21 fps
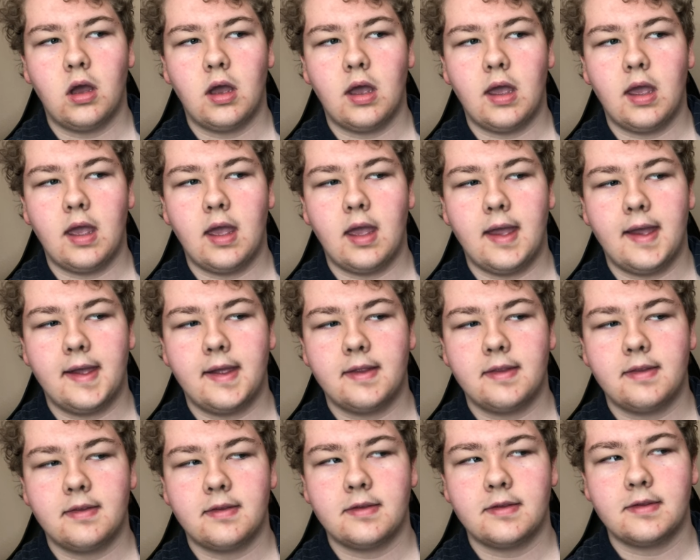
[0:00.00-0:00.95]

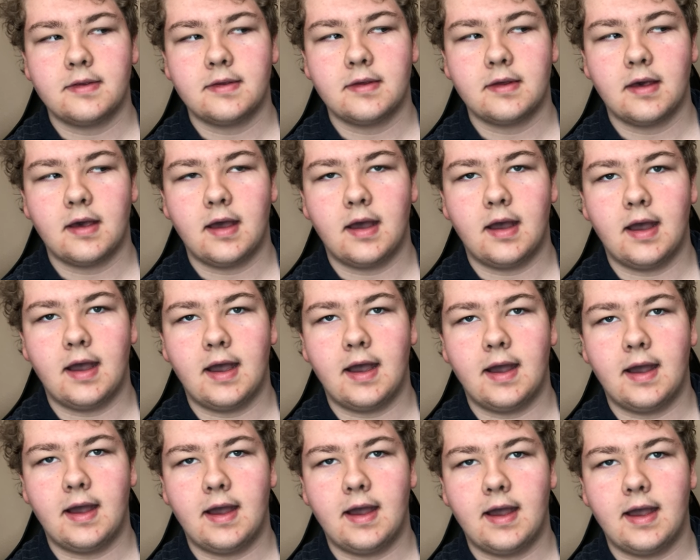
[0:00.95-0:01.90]
And
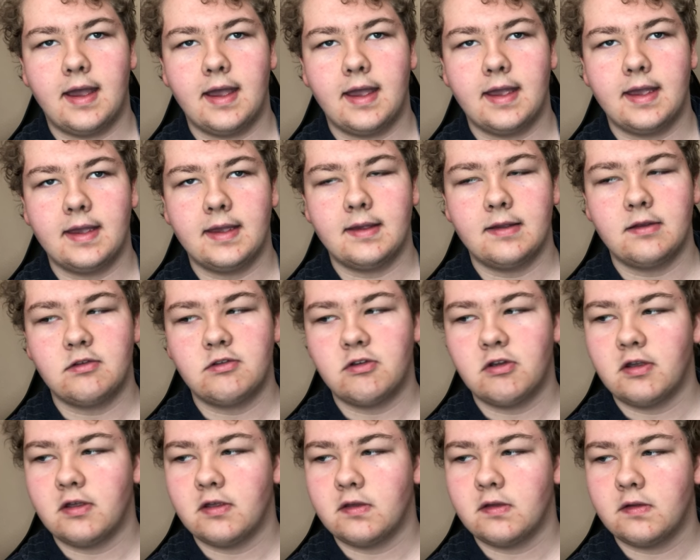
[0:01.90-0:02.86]
I
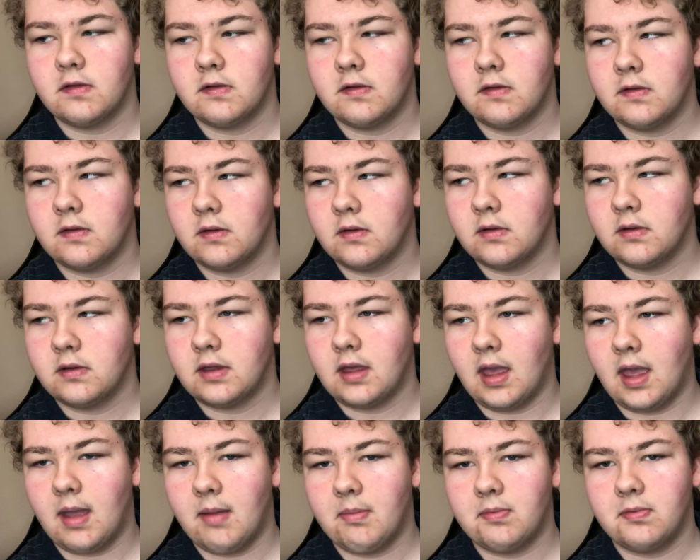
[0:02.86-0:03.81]
just
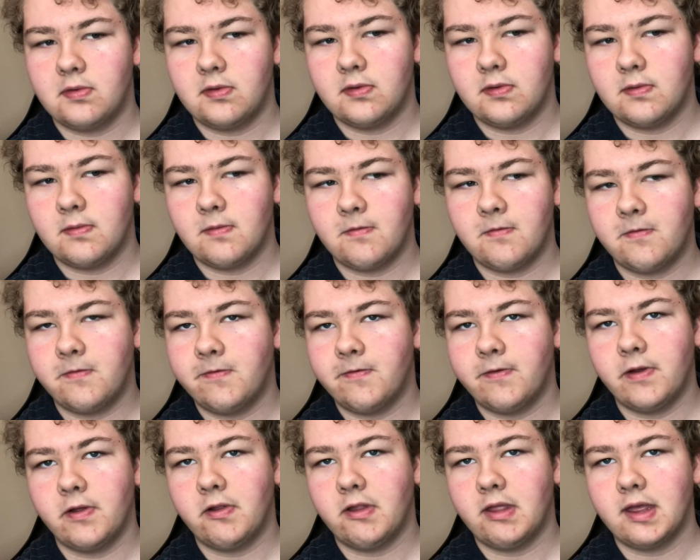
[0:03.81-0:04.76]
kept
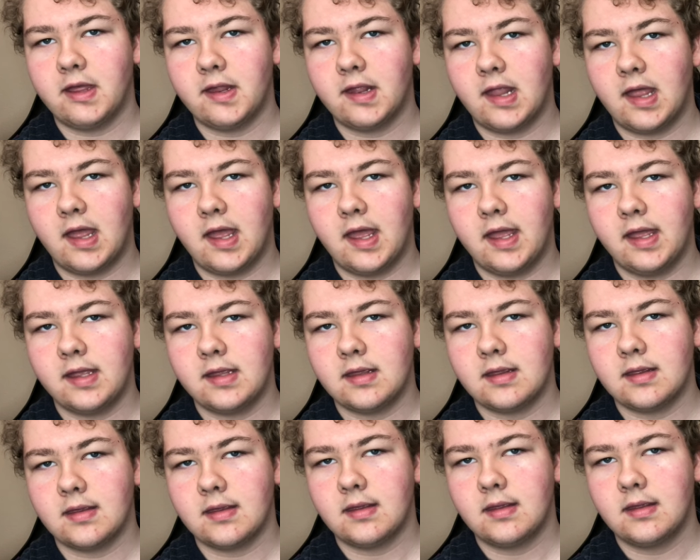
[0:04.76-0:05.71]
feeling
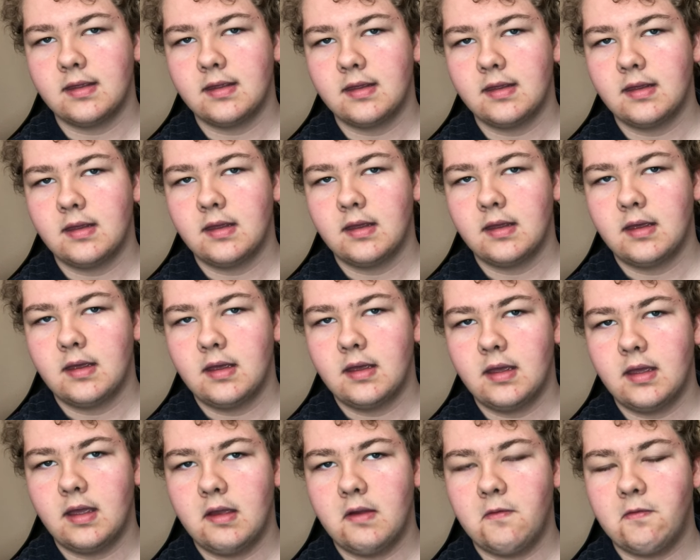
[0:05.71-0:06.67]
like
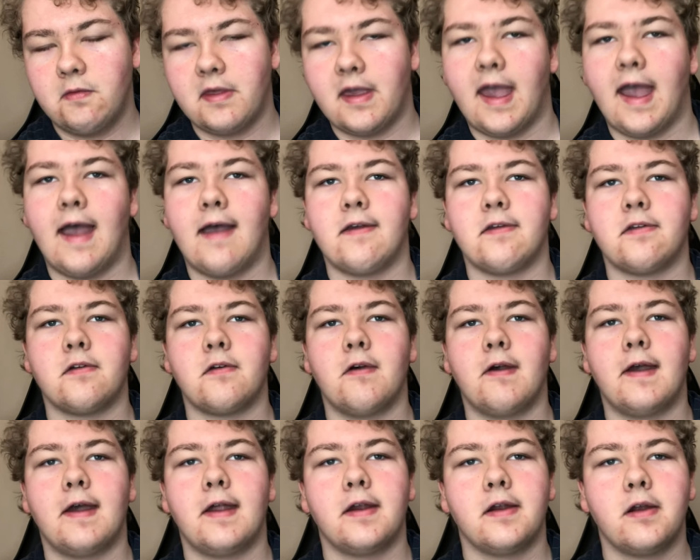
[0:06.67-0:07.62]
it was a hassle
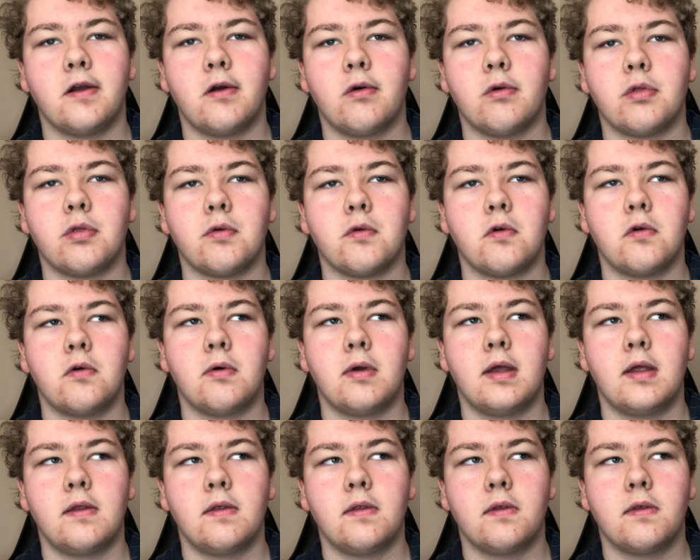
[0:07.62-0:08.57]
I had to go through
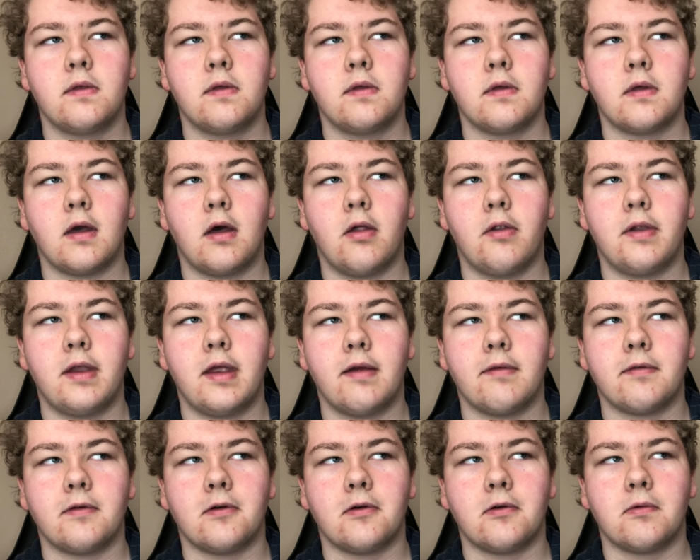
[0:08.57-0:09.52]
and I'll
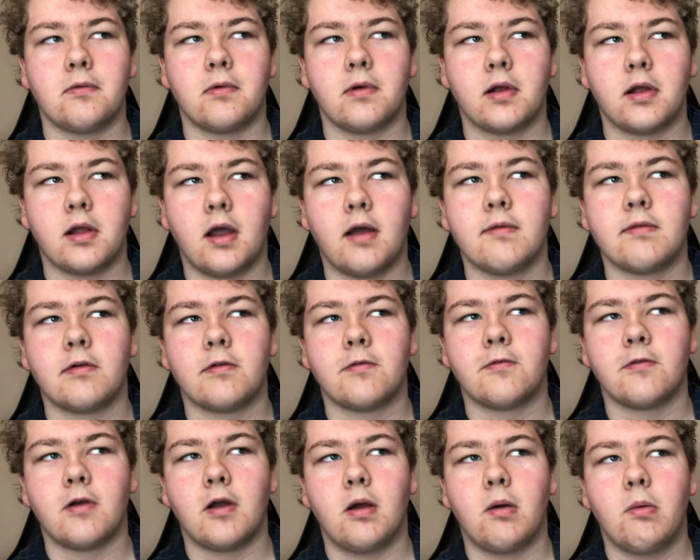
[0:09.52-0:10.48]
never recover
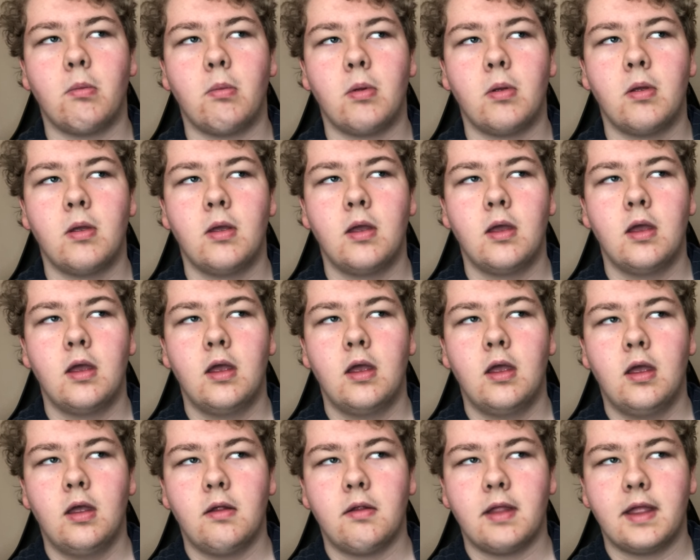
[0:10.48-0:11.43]
from.
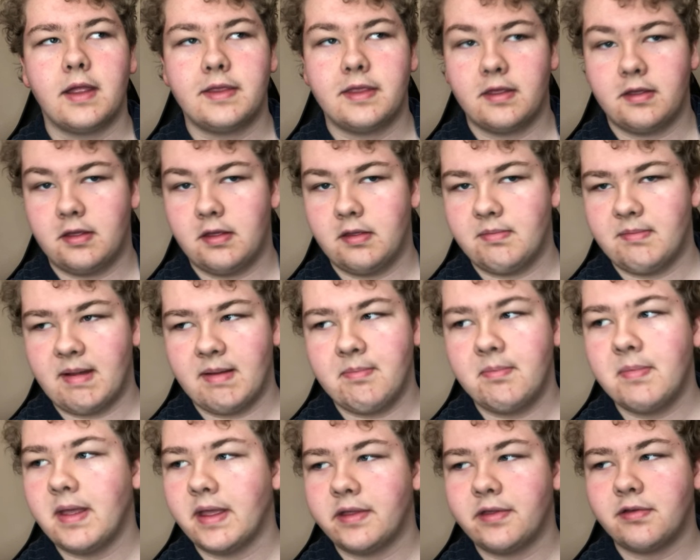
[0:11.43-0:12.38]
Like, this is my
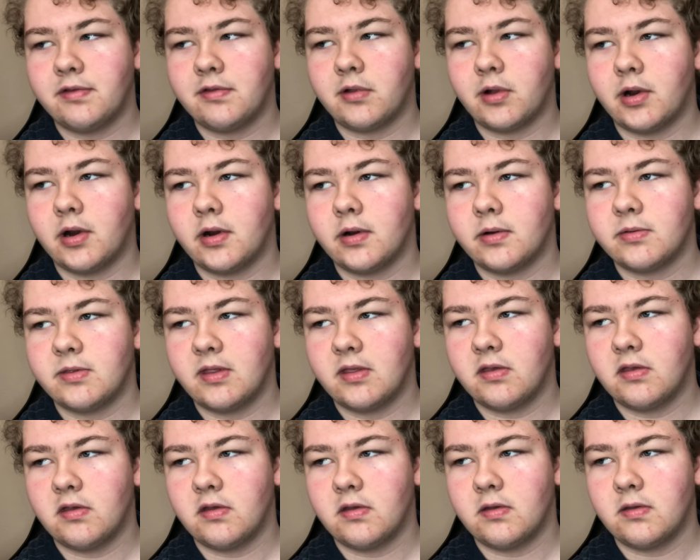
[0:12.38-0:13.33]
big start,
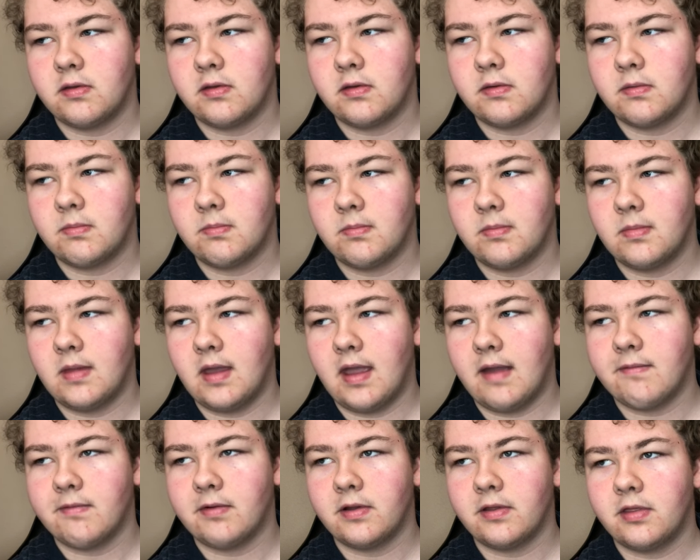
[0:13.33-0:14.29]
this is
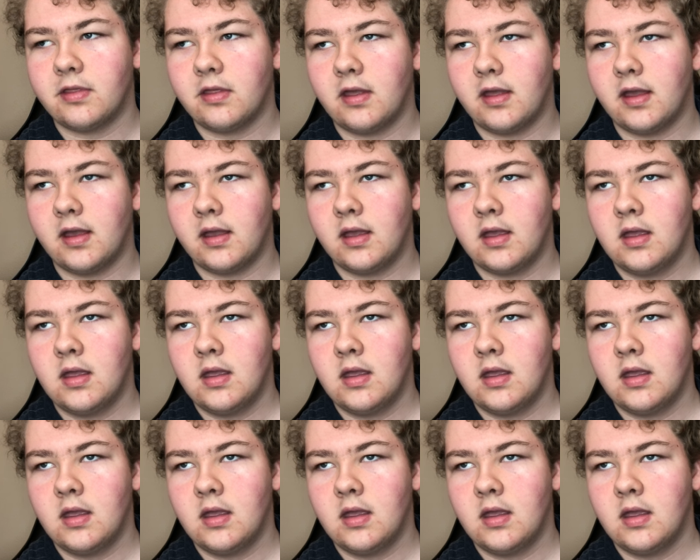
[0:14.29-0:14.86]
everything.